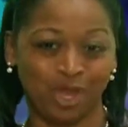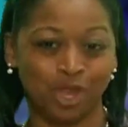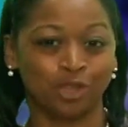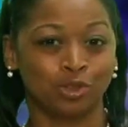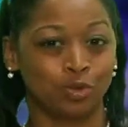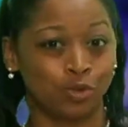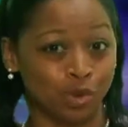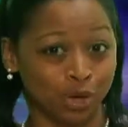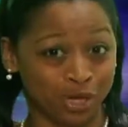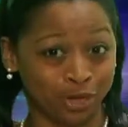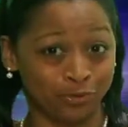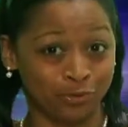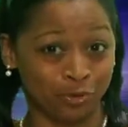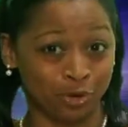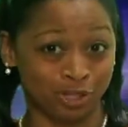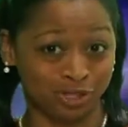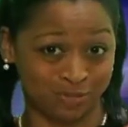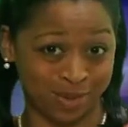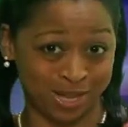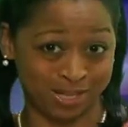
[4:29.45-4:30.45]
24
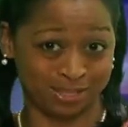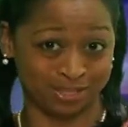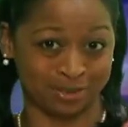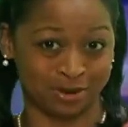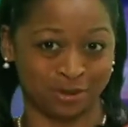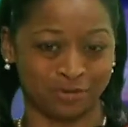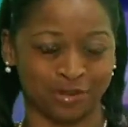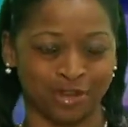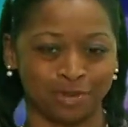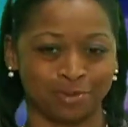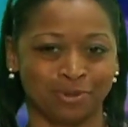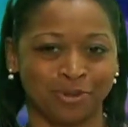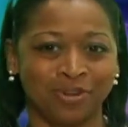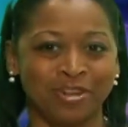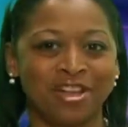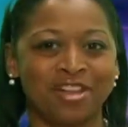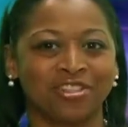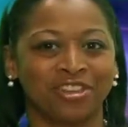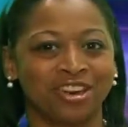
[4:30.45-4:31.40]
spaces are available. The